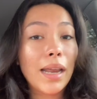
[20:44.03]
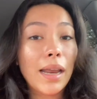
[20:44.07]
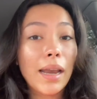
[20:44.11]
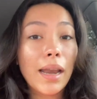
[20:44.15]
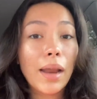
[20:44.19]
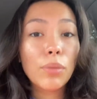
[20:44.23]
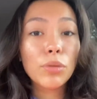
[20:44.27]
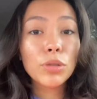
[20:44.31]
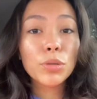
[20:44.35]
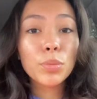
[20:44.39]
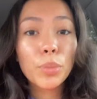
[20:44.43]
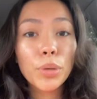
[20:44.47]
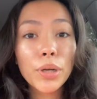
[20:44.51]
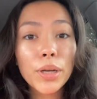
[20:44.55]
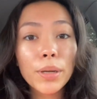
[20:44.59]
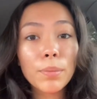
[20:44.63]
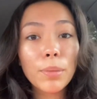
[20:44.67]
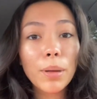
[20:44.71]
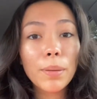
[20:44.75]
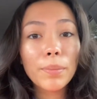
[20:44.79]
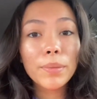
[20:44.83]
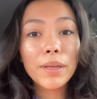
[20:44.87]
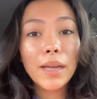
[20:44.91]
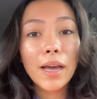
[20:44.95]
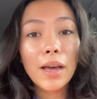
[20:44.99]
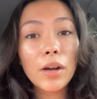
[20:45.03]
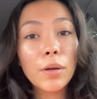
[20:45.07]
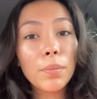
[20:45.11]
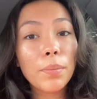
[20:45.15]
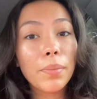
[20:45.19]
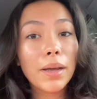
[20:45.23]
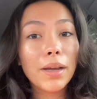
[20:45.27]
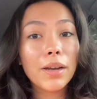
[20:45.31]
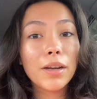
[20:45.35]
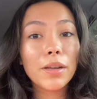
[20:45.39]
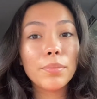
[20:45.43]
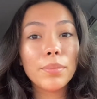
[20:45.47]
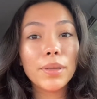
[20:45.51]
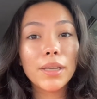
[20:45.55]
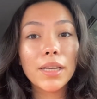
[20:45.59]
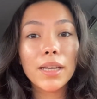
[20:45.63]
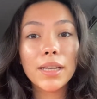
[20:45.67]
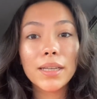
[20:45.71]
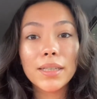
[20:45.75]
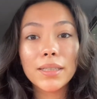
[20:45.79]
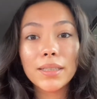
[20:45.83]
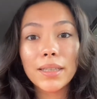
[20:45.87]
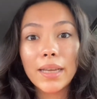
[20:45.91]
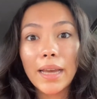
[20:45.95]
and I was pretty bummed out about it because